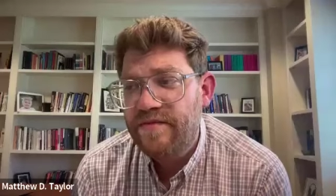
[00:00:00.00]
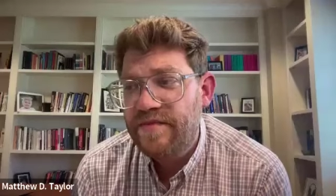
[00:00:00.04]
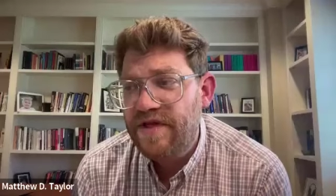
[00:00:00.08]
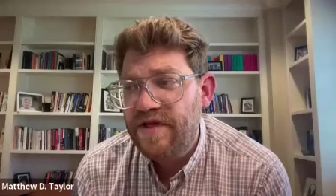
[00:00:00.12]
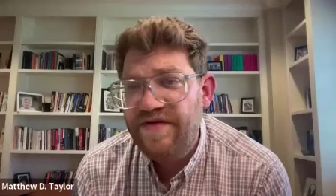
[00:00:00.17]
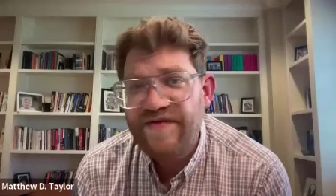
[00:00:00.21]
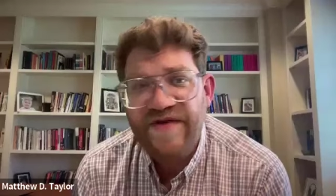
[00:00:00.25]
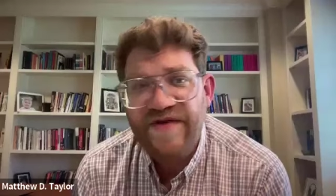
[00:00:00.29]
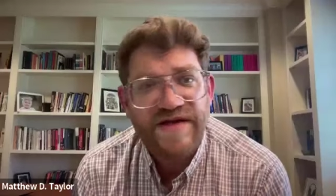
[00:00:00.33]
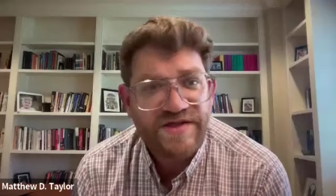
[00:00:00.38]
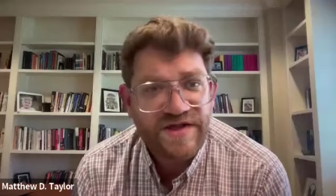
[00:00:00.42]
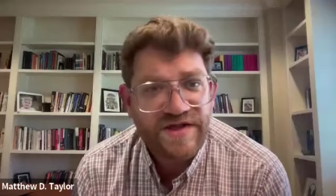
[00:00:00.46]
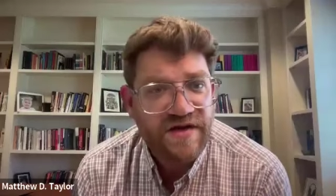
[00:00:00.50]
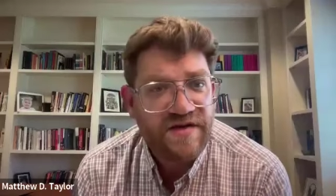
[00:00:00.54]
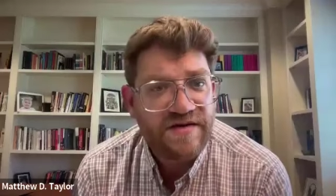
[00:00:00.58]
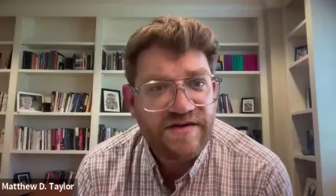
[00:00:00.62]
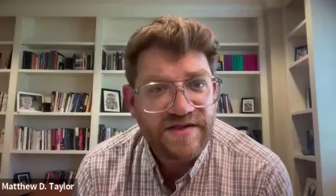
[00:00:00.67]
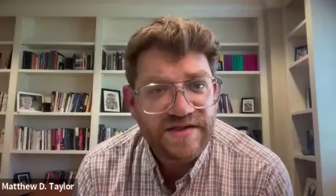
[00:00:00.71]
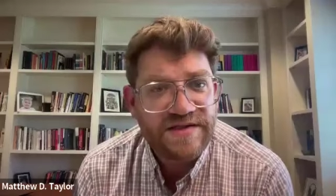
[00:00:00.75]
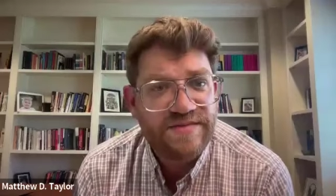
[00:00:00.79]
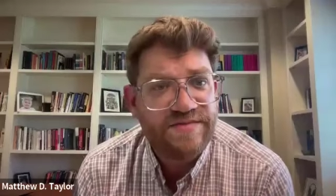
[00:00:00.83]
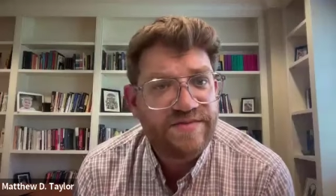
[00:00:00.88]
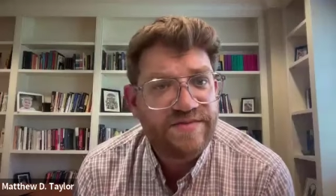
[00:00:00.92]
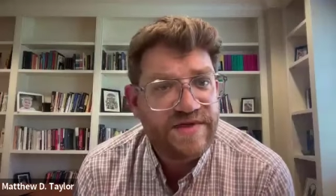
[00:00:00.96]

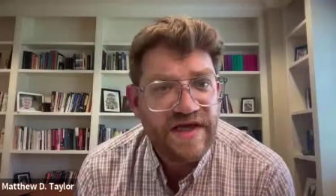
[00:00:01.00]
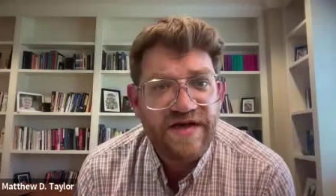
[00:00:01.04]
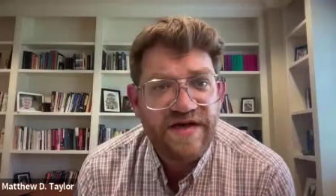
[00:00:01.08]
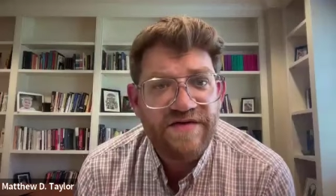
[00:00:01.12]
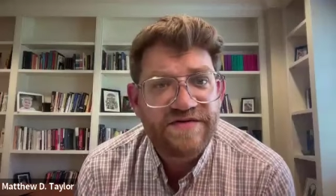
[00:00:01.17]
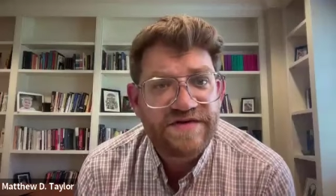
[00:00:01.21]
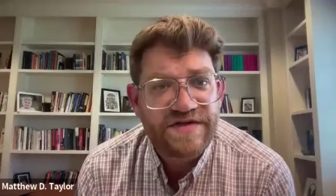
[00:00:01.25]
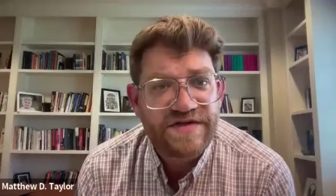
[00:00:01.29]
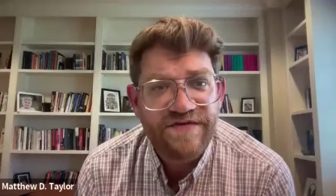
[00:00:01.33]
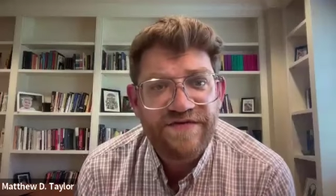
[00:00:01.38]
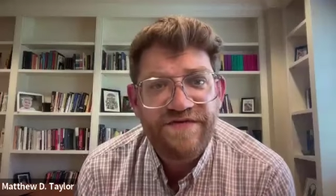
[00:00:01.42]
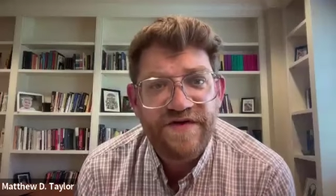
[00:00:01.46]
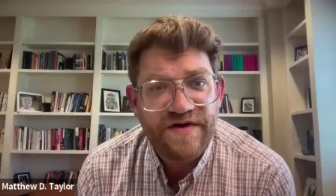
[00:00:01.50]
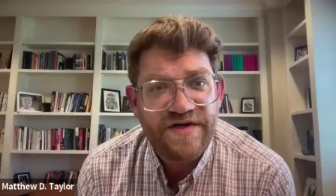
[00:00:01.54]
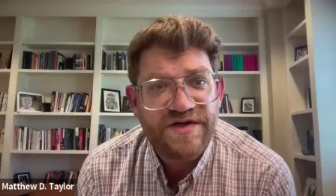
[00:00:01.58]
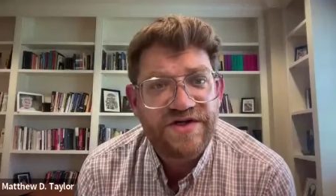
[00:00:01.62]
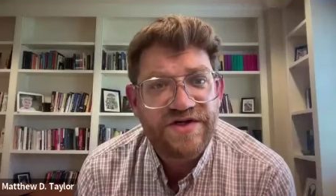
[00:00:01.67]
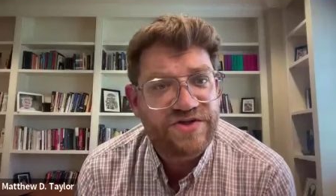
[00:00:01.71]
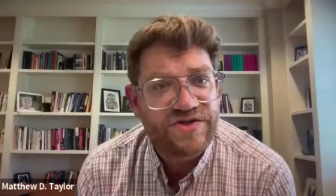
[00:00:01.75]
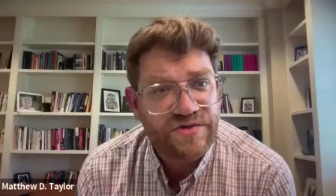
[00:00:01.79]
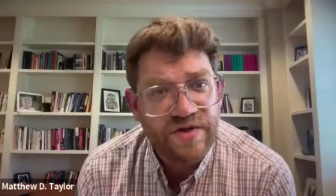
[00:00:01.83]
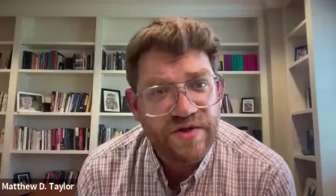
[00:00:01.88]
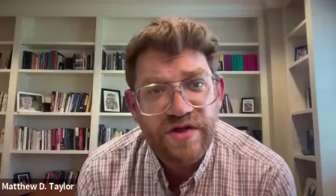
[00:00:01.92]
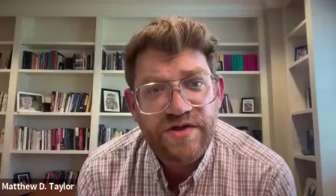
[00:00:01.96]
evangelicalism gives a very
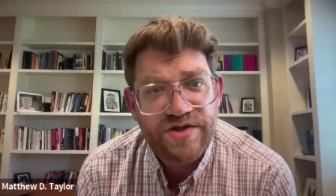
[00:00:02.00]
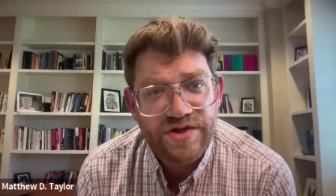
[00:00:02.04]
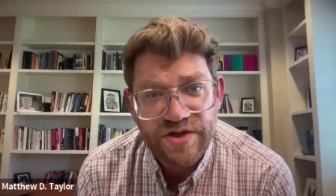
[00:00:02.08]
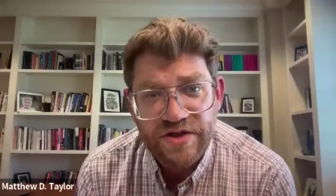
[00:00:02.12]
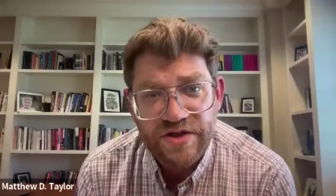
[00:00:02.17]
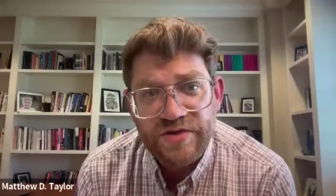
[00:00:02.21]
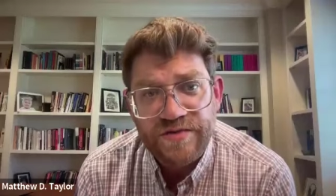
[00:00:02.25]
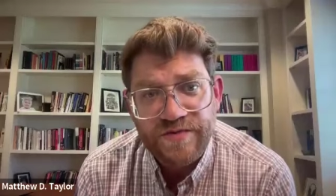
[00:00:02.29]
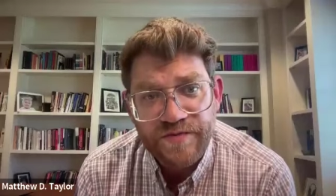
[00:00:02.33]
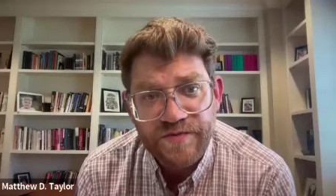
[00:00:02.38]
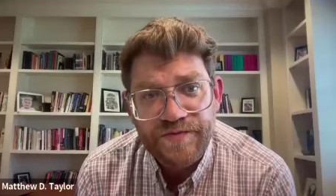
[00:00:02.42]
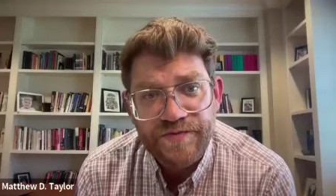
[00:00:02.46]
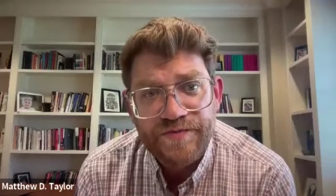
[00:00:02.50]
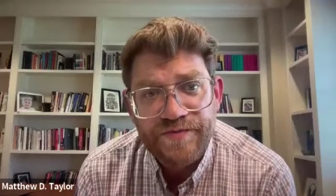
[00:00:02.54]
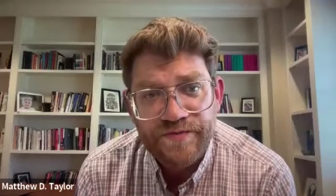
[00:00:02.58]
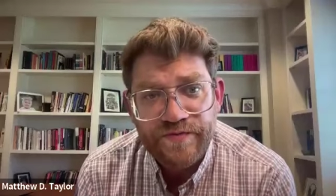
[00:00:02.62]
structured